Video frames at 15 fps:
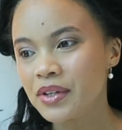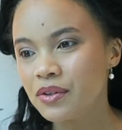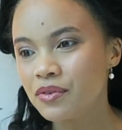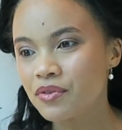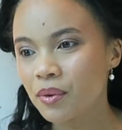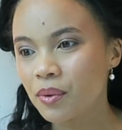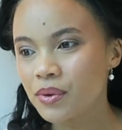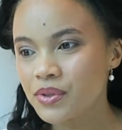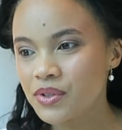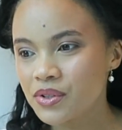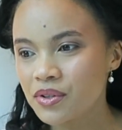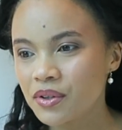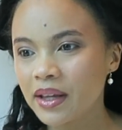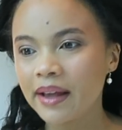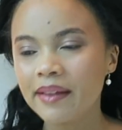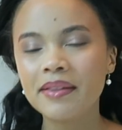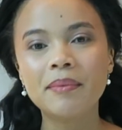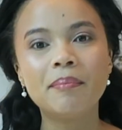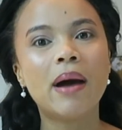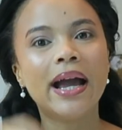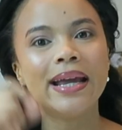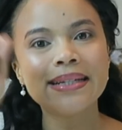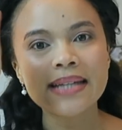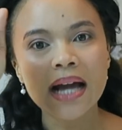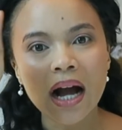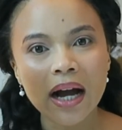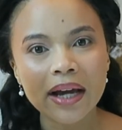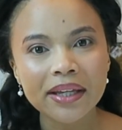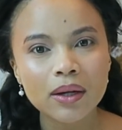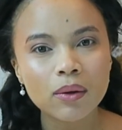draws together
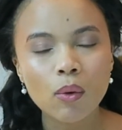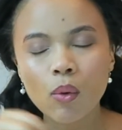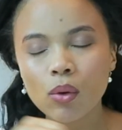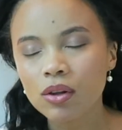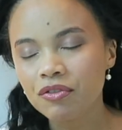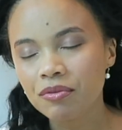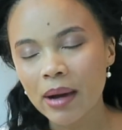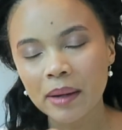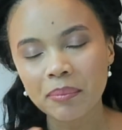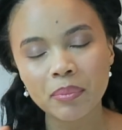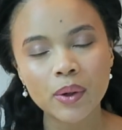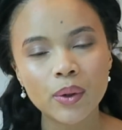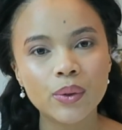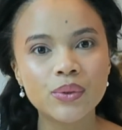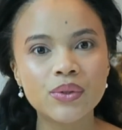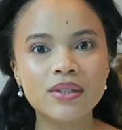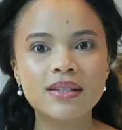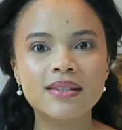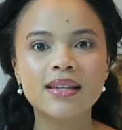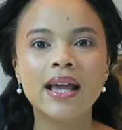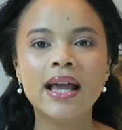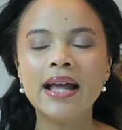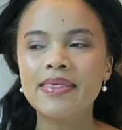all of my posts,